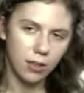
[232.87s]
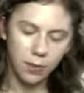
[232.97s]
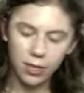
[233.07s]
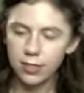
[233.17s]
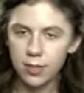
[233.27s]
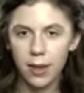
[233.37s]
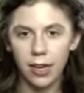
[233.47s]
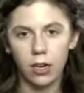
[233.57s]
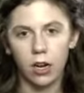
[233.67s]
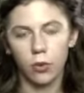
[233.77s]
because I
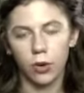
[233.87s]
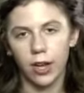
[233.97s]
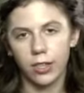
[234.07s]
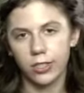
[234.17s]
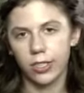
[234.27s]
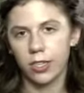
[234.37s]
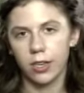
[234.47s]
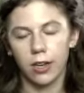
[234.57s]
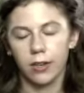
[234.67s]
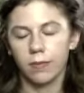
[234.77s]
make it awkward actually.
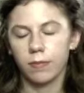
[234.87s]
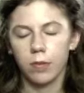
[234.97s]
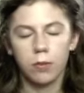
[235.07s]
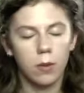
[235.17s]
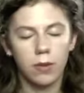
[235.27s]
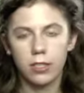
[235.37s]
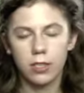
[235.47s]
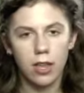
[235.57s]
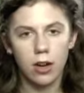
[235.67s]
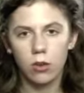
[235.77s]
I, it probably
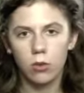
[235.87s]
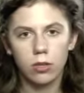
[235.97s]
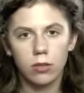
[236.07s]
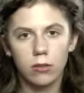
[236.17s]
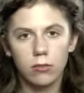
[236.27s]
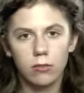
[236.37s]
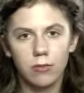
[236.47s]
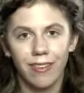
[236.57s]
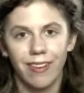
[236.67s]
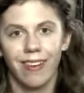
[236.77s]
isn't that awkward.
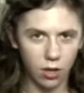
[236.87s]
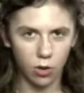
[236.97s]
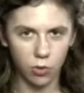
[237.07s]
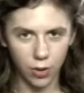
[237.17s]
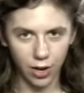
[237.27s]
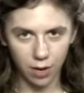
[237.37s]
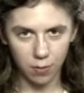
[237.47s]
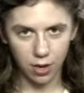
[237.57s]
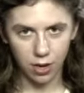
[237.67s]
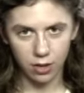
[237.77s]
We are
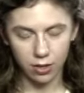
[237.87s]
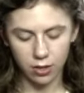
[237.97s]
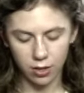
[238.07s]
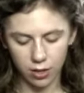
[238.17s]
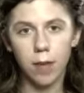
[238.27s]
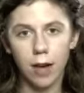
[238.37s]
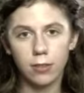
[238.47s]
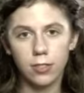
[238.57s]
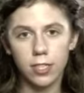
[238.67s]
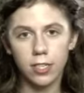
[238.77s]
POQ.
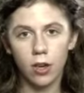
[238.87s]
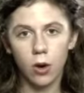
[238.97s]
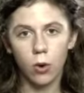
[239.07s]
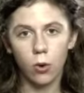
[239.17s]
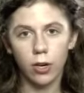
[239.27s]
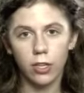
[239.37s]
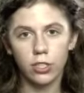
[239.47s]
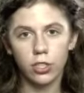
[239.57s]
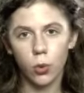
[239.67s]
Pouncing orange